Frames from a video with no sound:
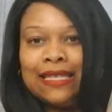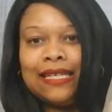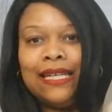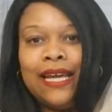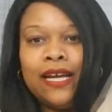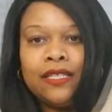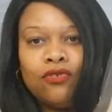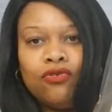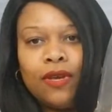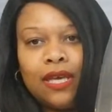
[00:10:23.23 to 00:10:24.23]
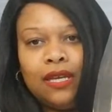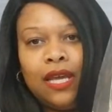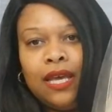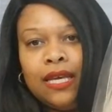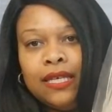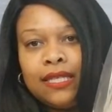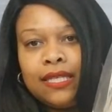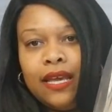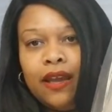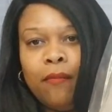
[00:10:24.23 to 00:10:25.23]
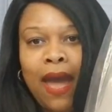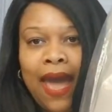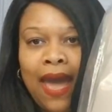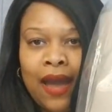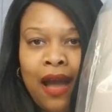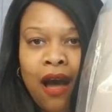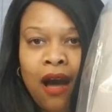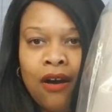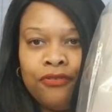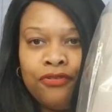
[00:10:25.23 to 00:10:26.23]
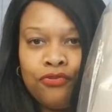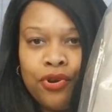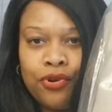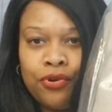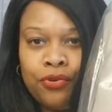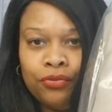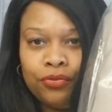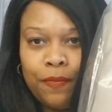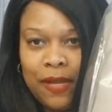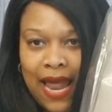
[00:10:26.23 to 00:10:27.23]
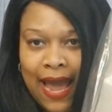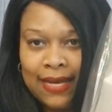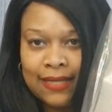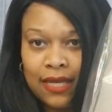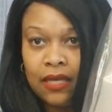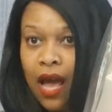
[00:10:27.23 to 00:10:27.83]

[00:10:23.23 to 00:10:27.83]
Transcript: and clear so you can see your bag all through the plastic.